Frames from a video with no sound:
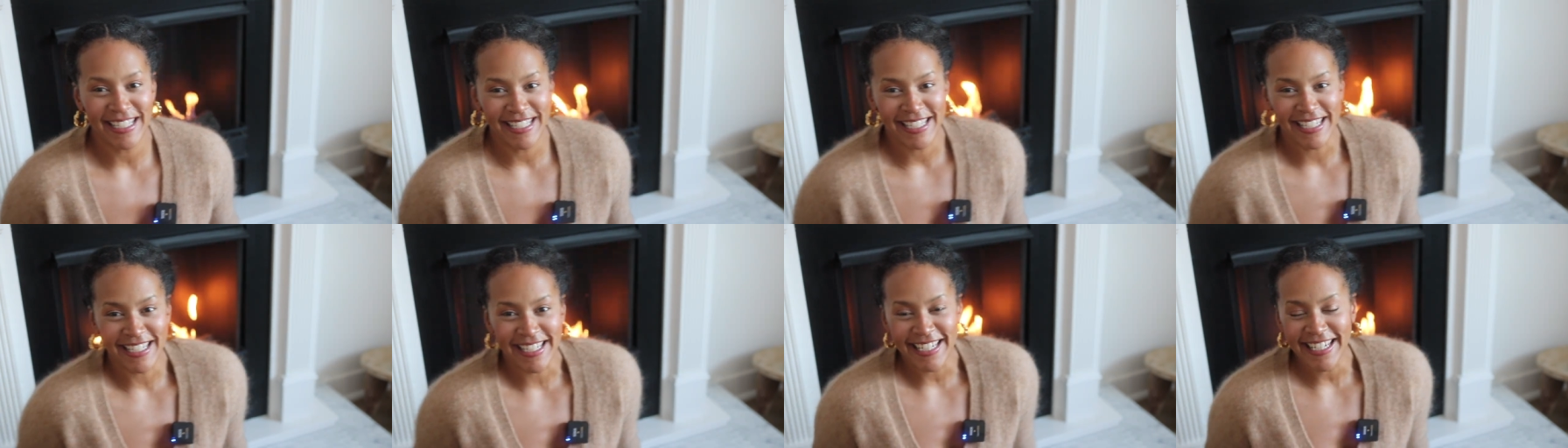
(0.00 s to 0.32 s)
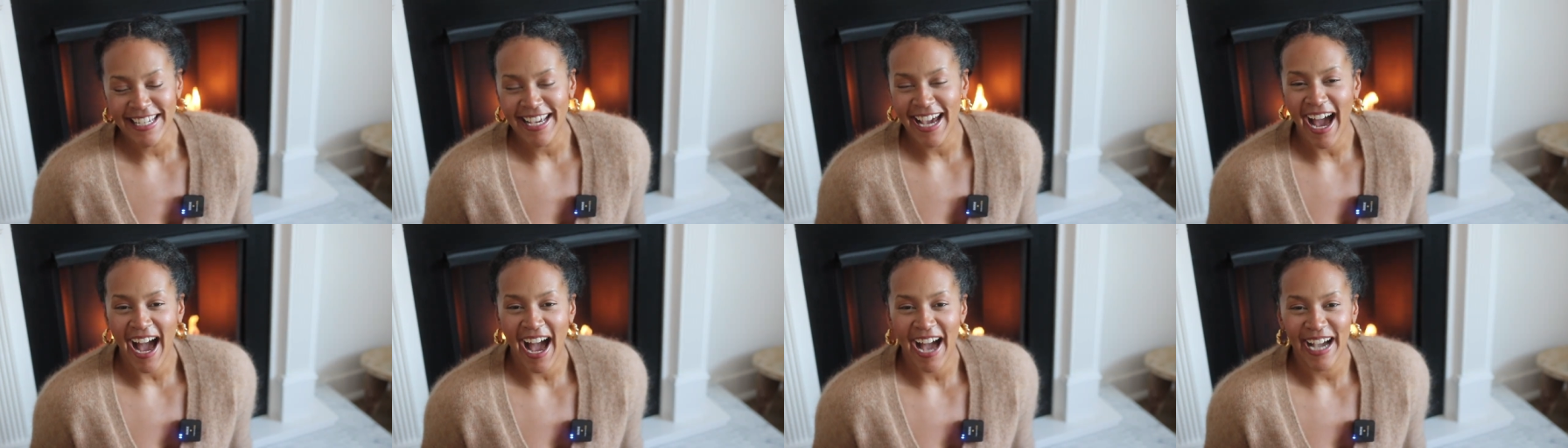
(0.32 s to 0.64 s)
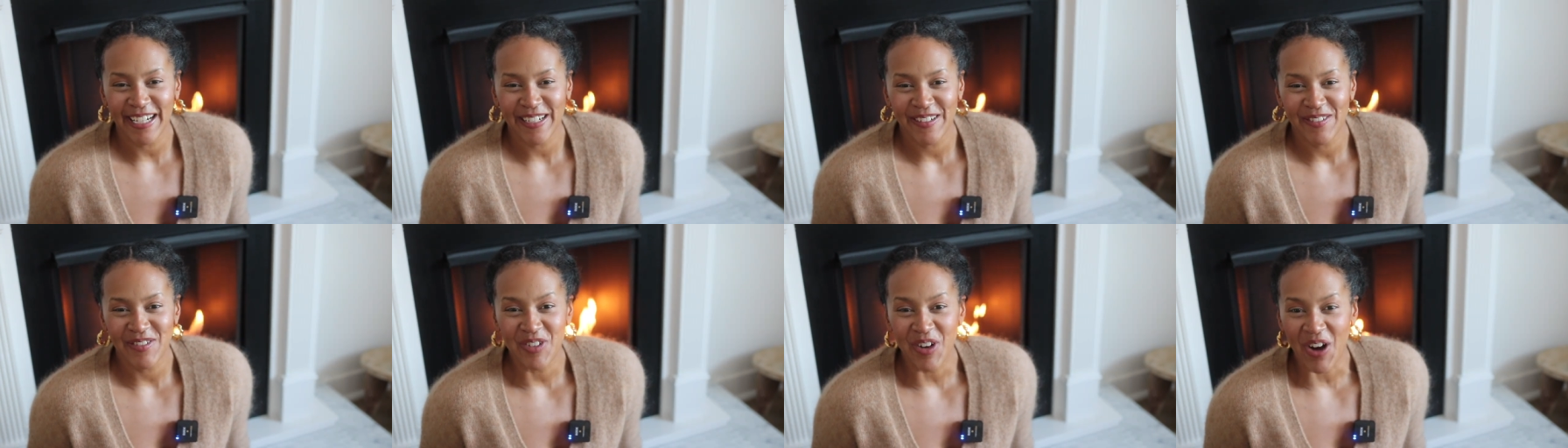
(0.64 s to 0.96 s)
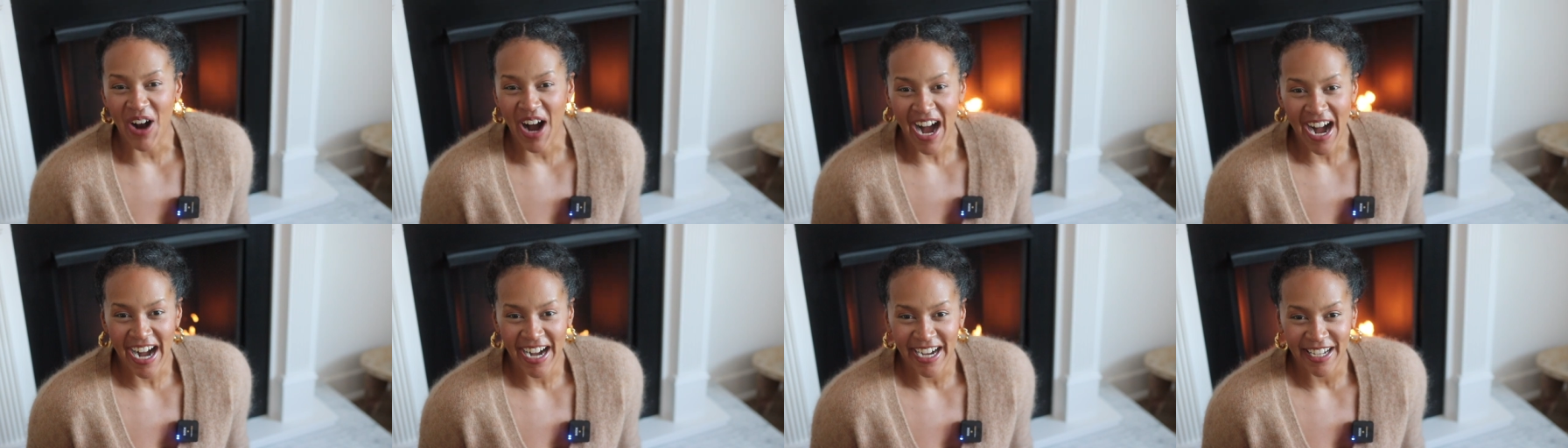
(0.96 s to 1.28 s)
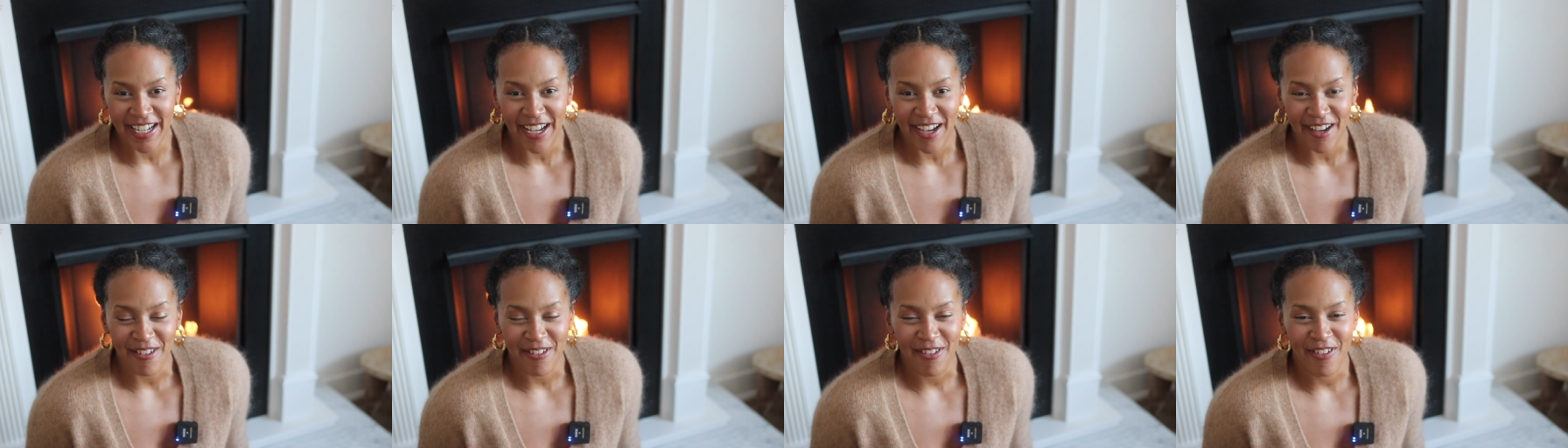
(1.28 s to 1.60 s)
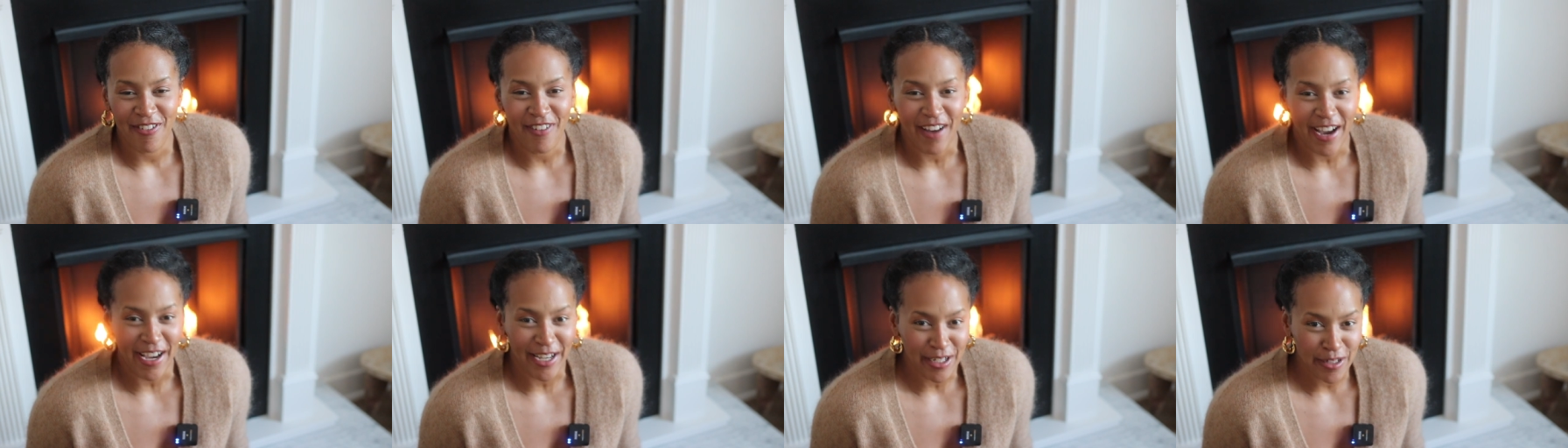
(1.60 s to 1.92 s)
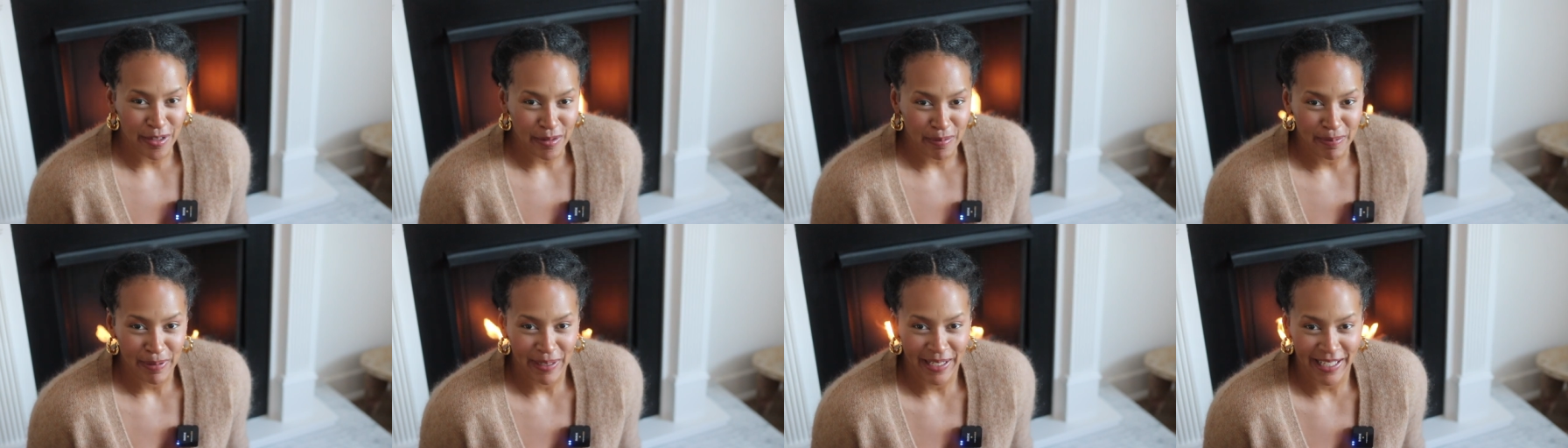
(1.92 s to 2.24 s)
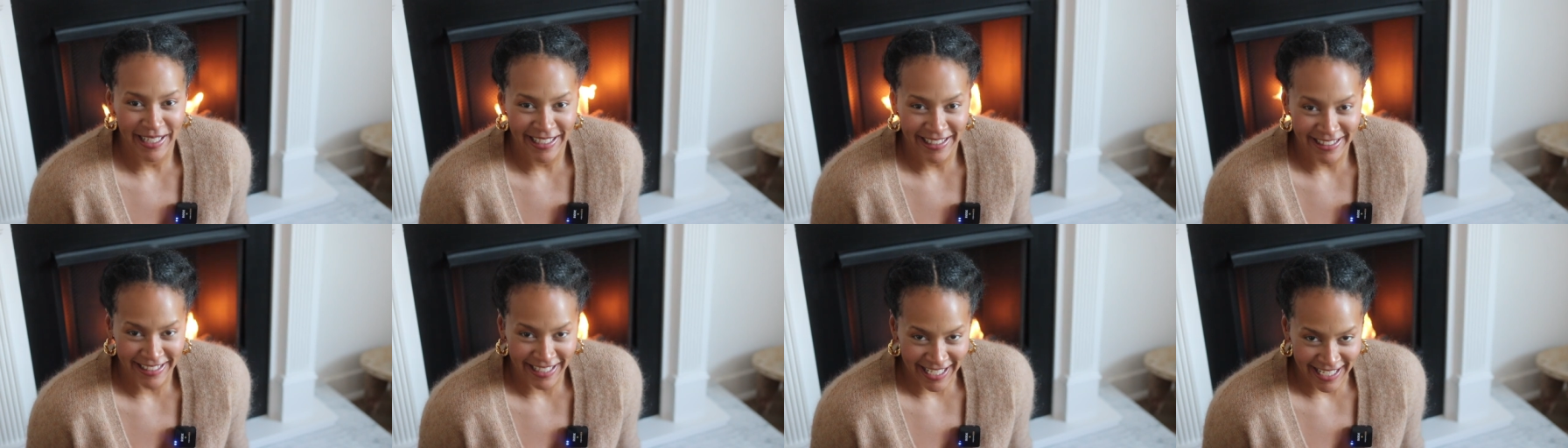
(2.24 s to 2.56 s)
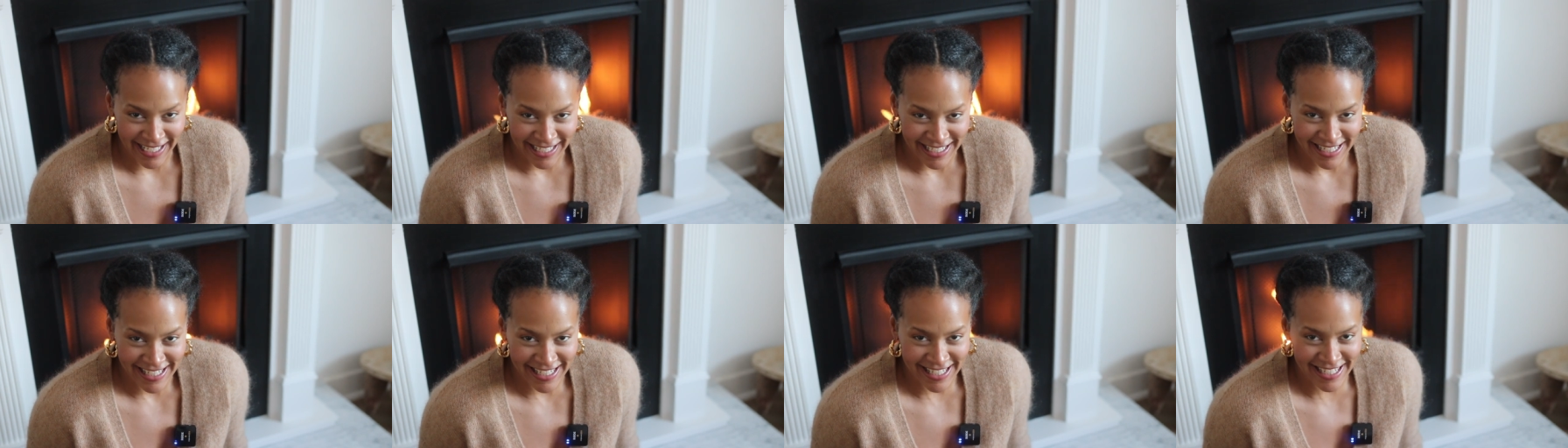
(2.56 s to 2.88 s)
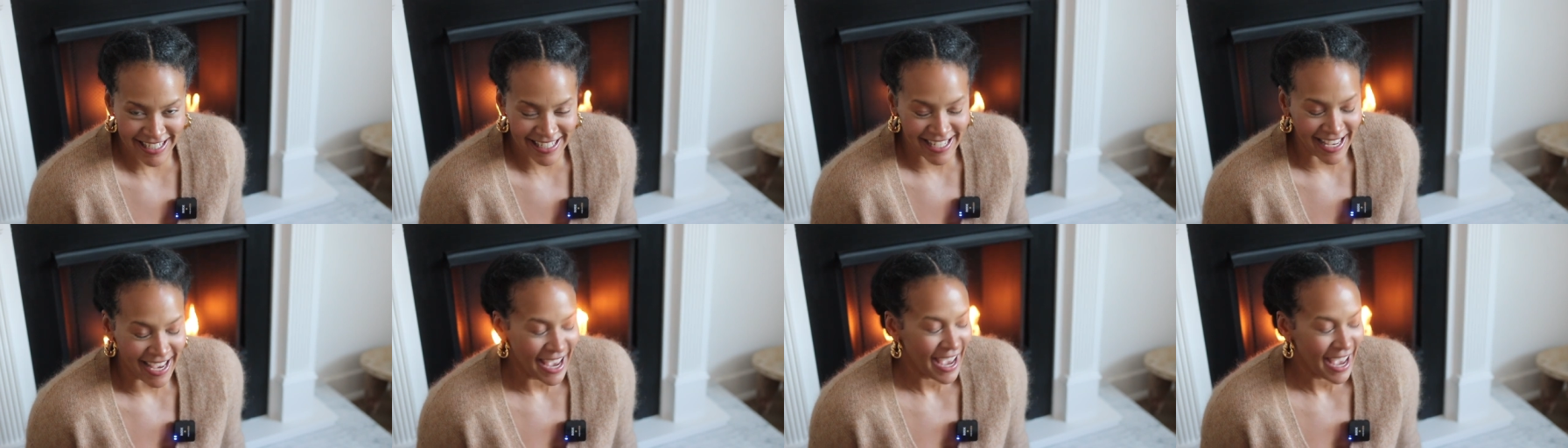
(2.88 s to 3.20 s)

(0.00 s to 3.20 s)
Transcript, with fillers: DIY fireplace